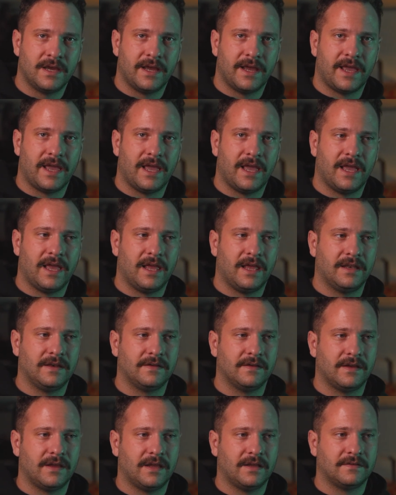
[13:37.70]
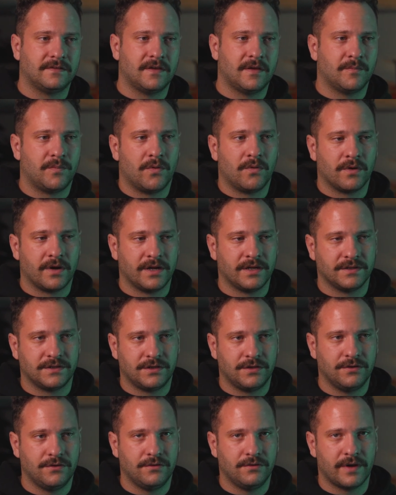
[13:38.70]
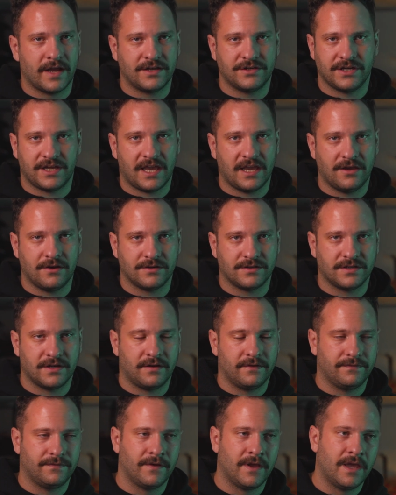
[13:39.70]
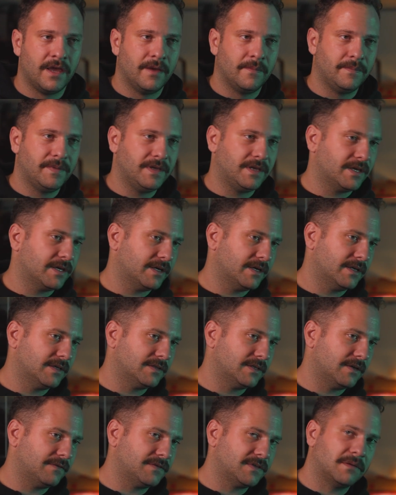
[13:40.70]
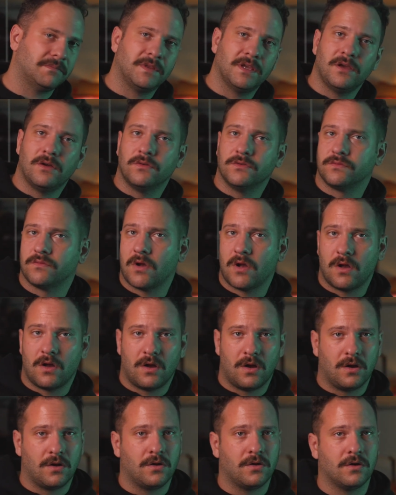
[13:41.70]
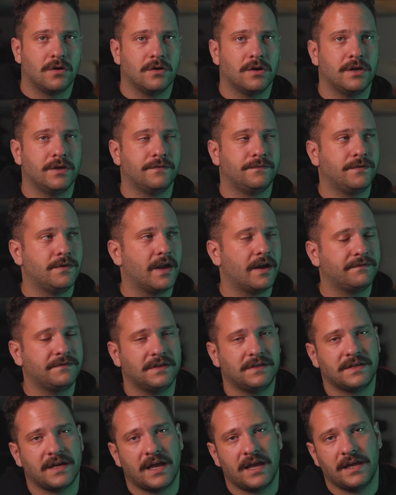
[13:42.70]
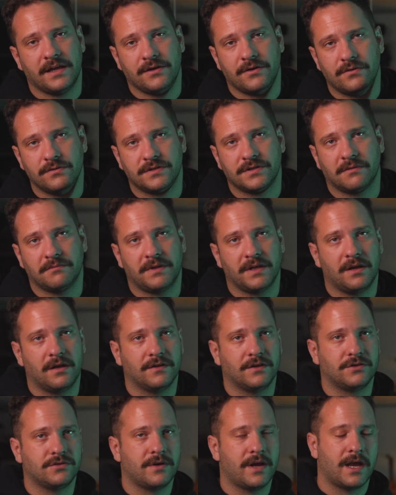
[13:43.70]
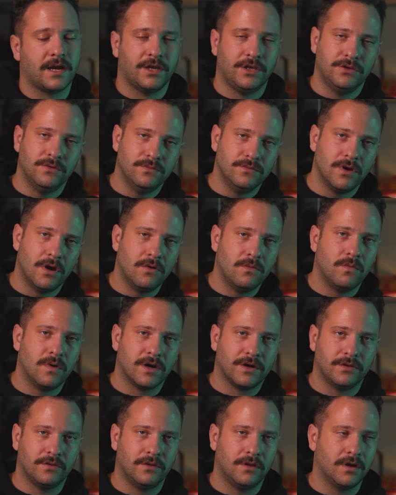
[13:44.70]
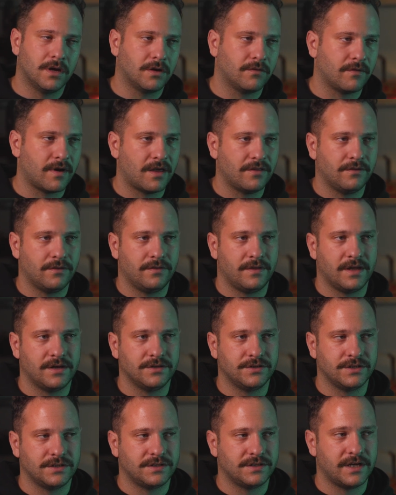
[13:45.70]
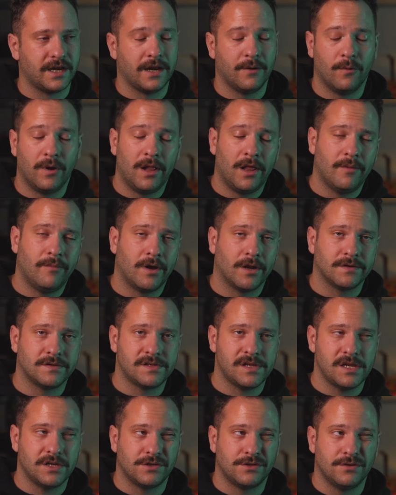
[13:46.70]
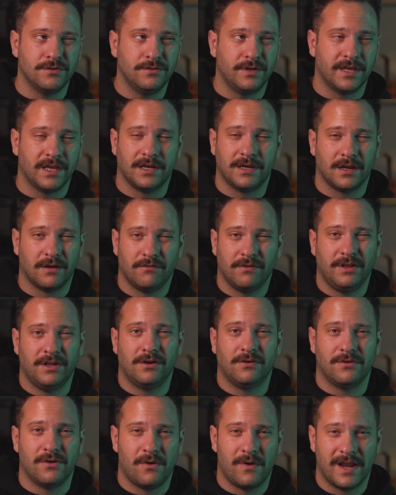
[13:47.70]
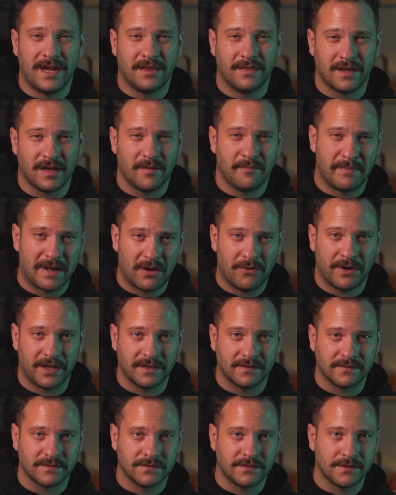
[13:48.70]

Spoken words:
And it's important to educate yourself, because if something goes wrong or if you have to diagnose something on the track, you know where to look, rather than just saying, well, I bought a stage 2 kit and I really don't know anything about it.